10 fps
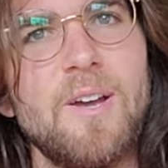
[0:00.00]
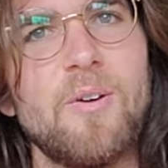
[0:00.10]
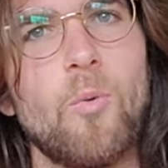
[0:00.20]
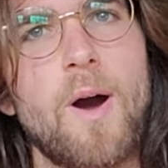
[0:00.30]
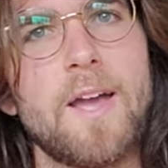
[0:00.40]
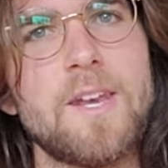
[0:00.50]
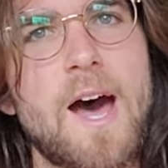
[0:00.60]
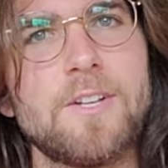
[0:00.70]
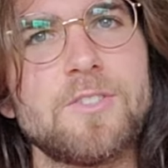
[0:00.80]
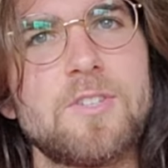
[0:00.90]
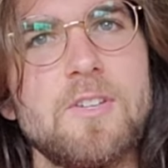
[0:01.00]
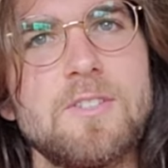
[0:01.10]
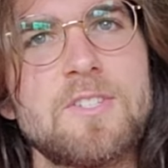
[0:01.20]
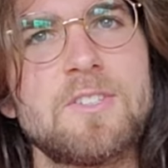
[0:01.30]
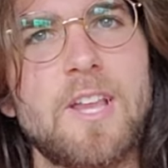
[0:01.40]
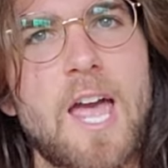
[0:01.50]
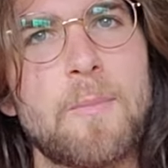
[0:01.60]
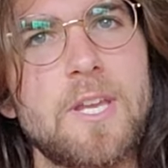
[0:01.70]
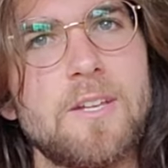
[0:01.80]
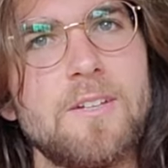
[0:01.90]
why not just
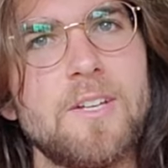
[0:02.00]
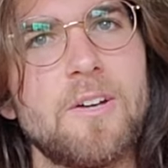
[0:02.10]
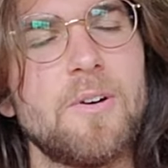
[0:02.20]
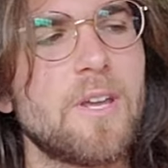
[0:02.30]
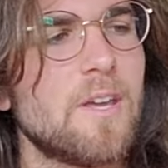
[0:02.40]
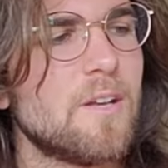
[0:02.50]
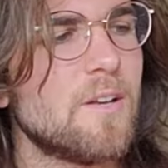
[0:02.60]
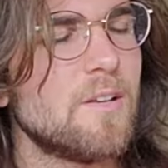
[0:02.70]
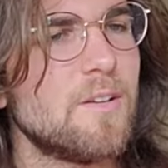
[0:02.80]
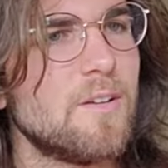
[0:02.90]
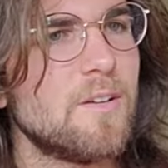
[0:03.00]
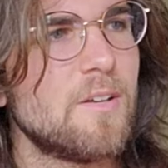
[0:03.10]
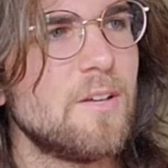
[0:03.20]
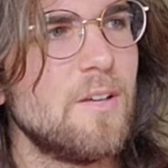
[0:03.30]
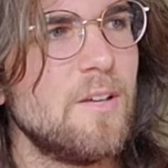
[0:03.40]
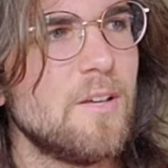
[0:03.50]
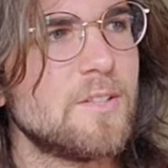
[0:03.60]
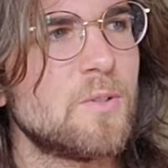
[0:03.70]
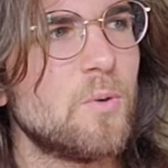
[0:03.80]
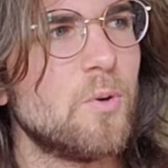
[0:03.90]
slamming it, you know, again, is
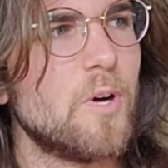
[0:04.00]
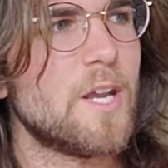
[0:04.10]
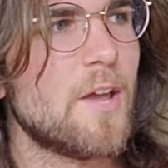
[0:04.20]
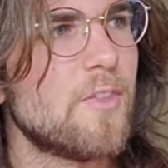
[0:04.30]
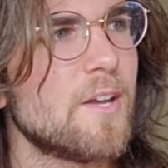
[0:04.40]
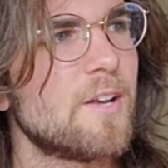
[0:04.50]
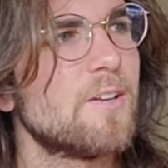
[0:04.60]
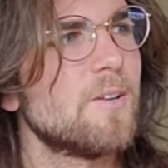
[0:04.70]
cool. And I think